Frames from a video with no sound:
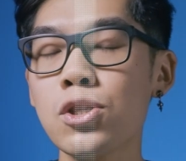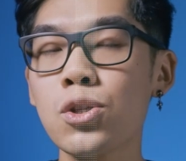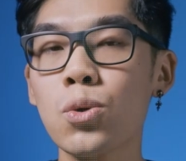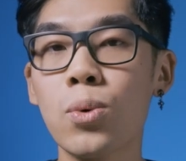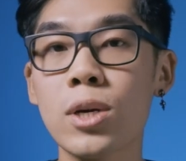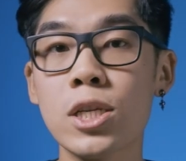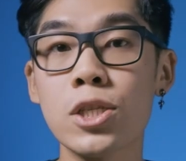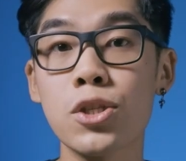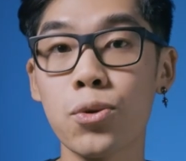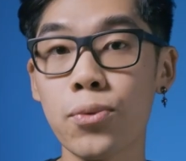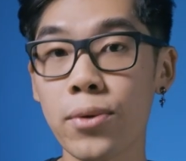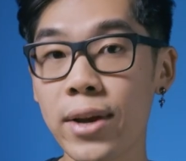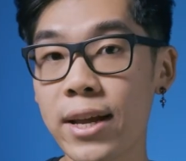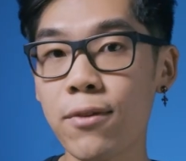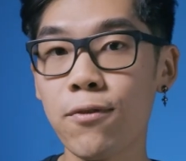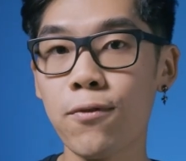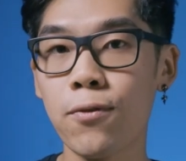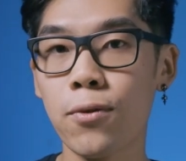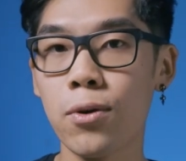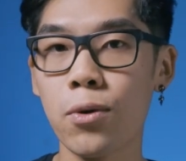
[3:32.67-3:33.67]
also works
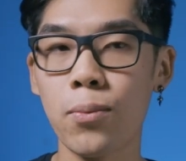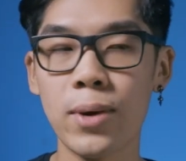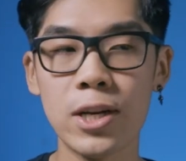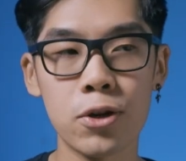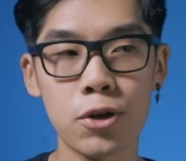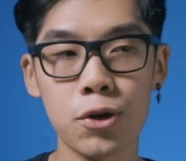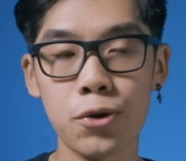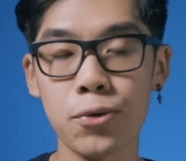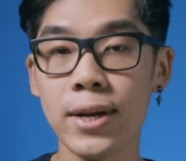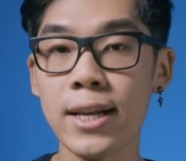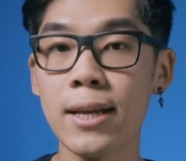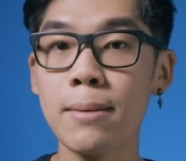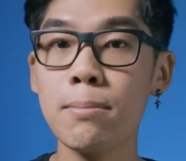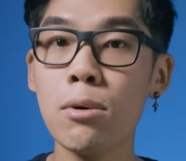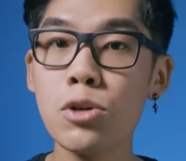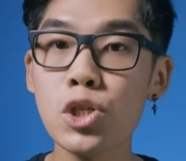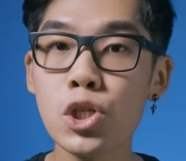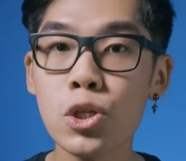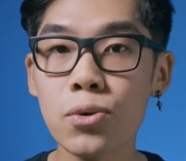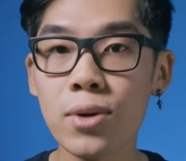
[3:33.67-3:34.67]
great for when you're
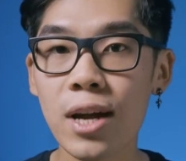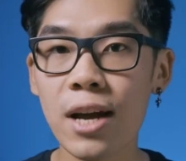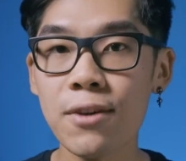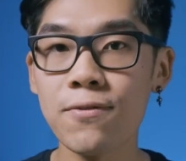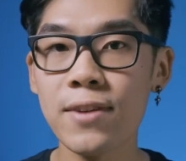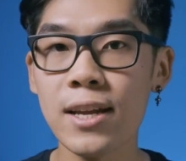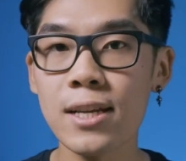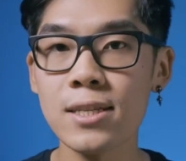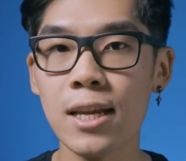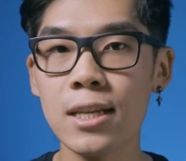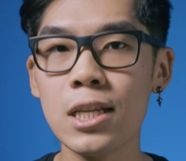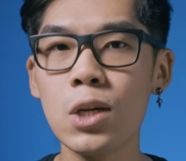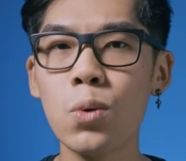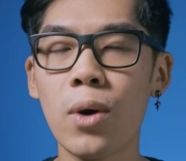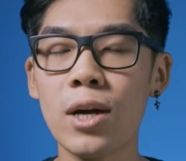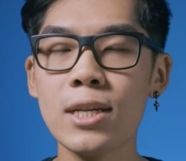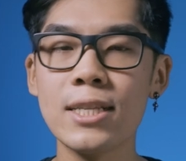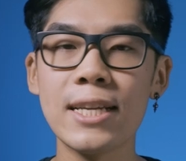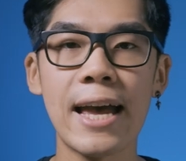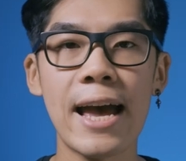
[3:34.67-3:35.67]
creating motion graphics and
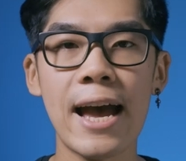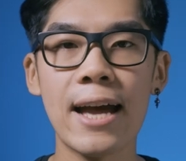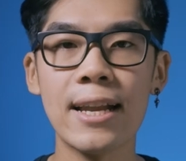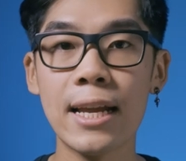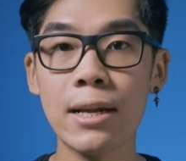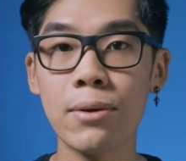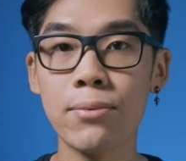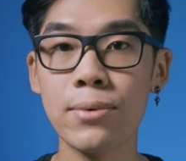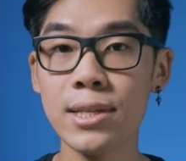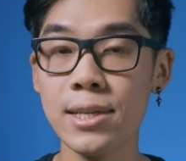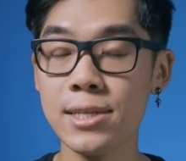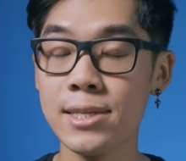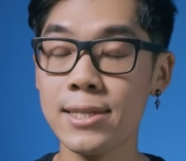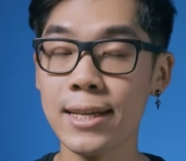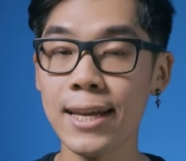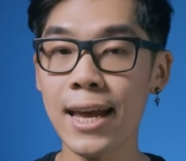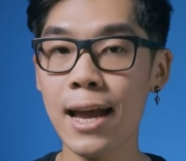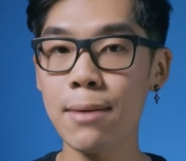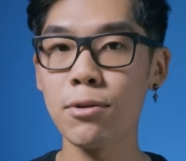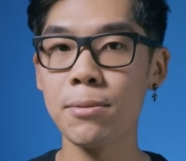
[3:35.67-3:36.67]
you want to add a
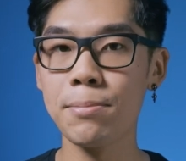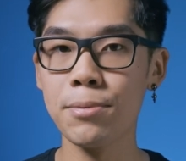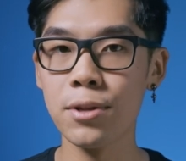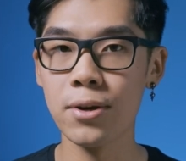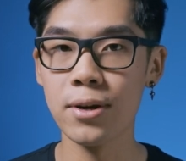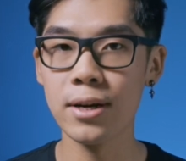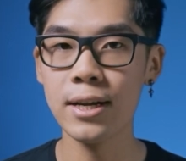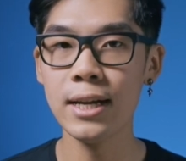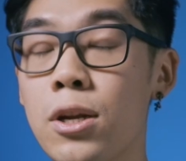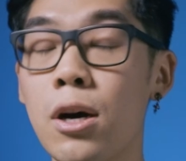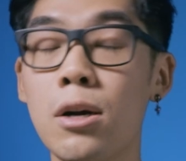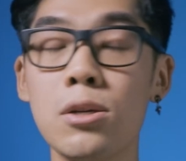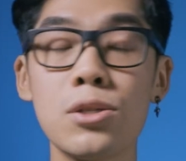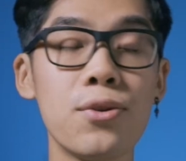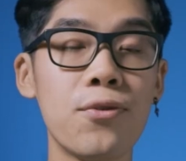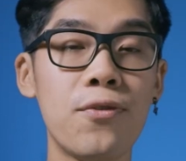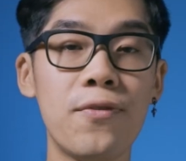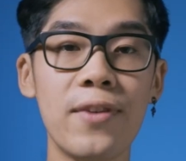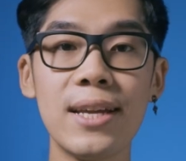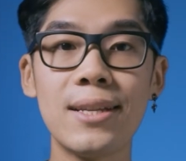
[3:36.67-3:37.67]
realistic camera blur. You can
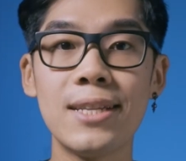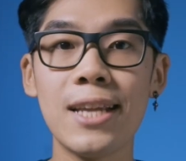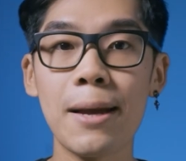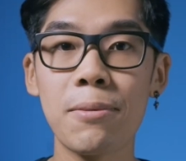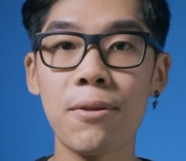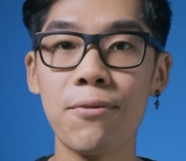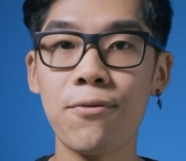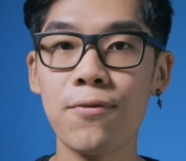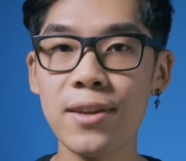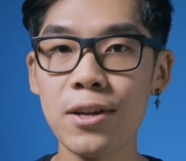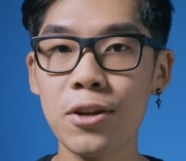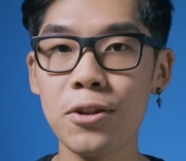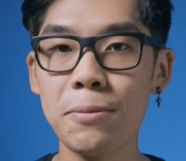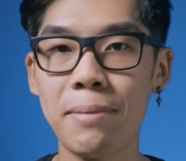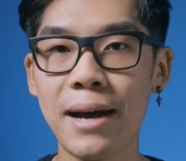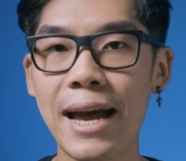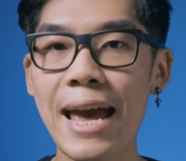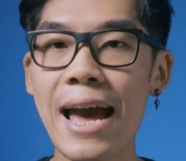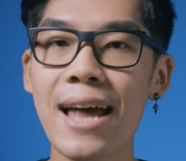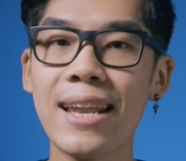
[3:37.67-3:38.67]
also fake depth of
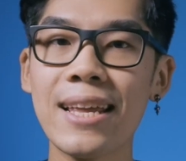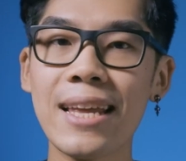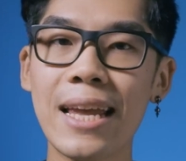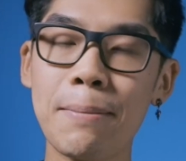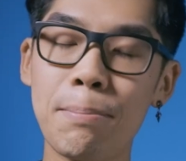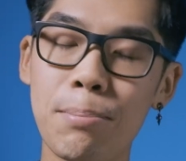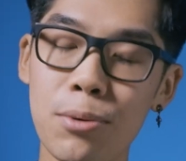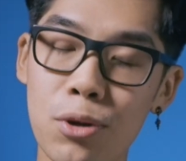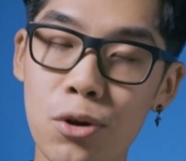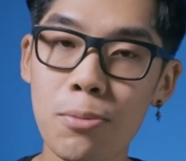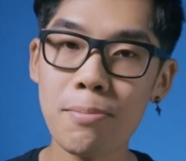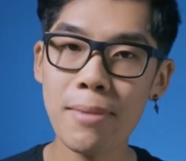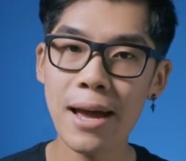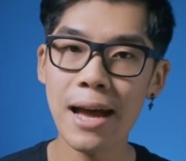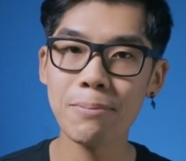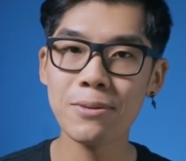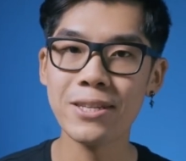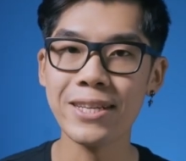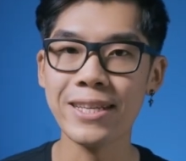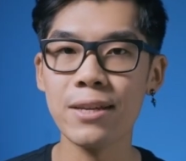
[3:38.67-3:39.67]
field by adding a blur
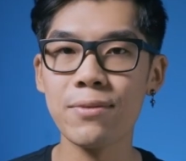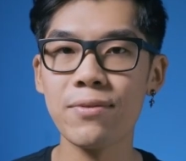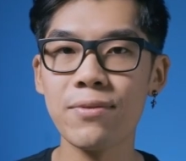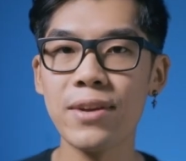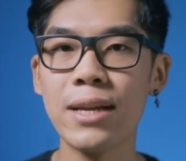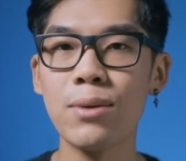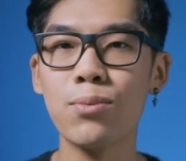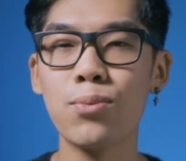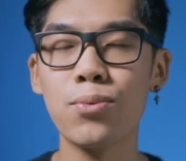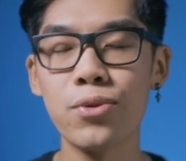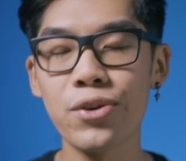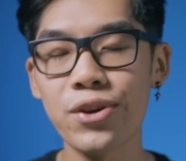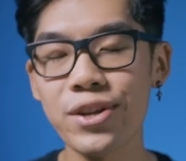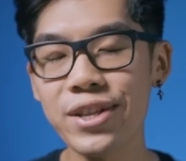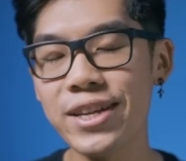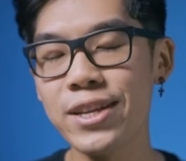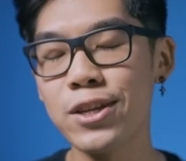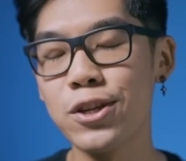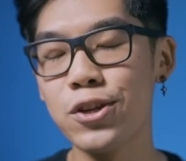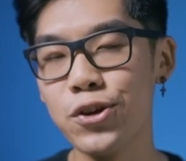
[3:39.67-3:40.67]
map to give a
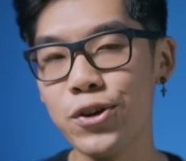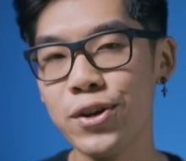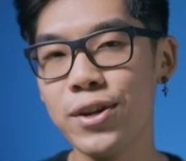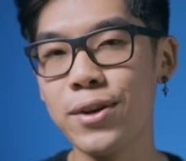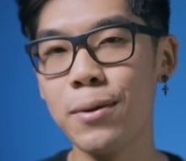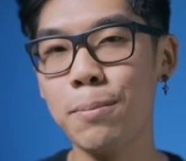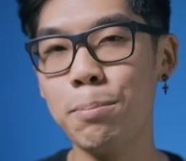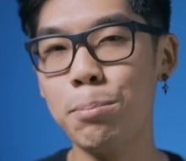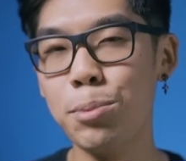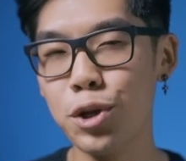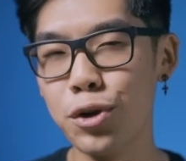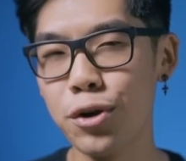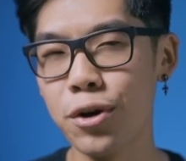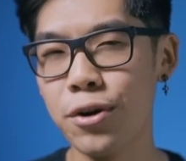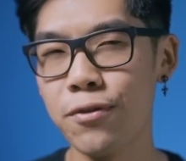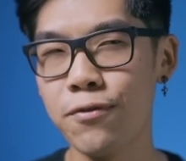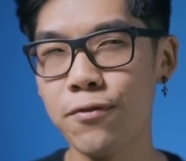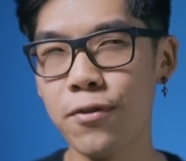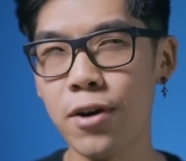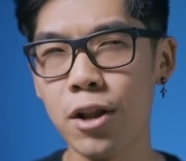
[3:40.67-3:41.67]
really good
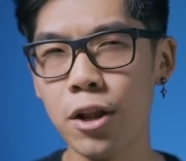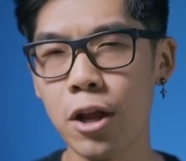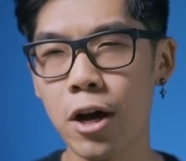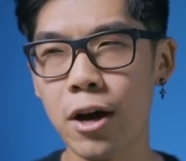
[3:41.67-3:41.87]
blur fall